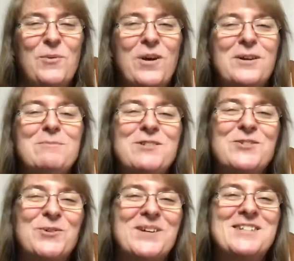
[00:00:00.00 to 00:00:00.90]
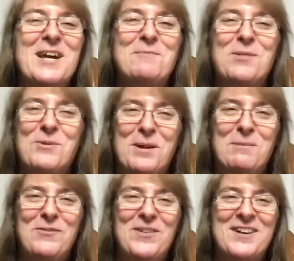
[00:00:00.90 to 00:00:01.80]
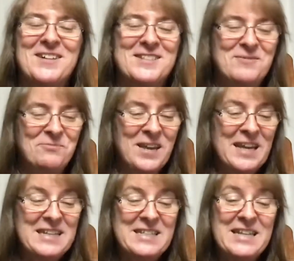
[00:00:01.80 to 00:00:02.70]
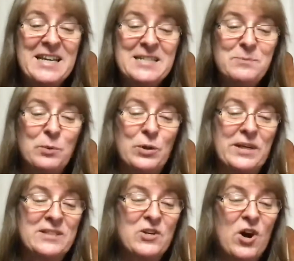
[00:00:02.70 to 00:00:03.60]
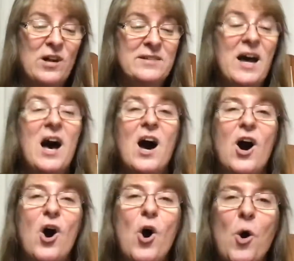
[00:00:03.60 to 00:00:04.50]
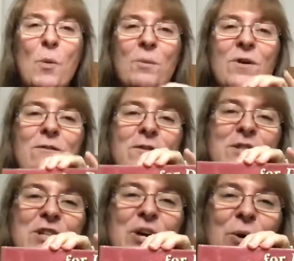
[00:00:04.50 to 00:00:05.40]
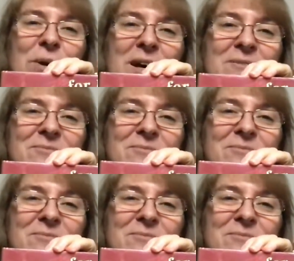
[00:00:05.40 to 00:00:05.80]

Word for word: Welcome to Storytime with Grammy Field. Today's book is called A Home for Dakota.